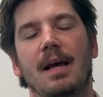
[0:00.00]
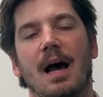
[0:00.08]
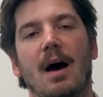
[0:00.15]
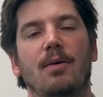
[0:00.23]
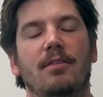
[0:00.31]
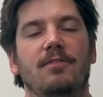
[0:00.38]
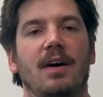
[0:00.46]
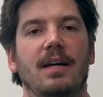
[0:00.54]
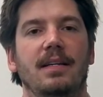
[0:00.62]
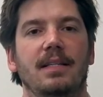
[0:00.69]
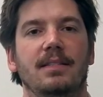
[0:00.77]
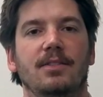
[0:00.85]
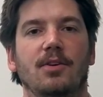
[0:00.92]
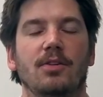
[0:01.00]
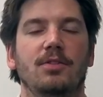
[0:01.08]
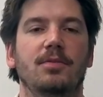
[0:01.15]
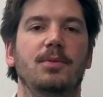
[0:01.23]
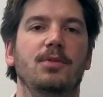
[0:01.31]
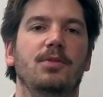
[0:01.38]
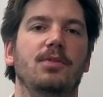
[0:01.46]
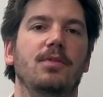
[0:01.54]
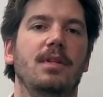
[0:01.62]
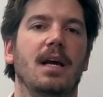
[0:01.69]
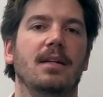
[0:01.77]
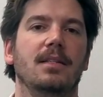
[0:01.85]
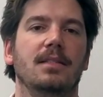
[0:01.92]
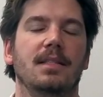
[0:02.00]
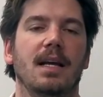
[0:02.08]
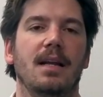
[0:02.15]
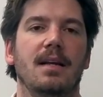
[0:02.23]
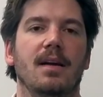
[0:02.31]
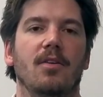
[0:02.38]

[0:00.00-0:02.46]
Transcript: Our findings contribute to the understanding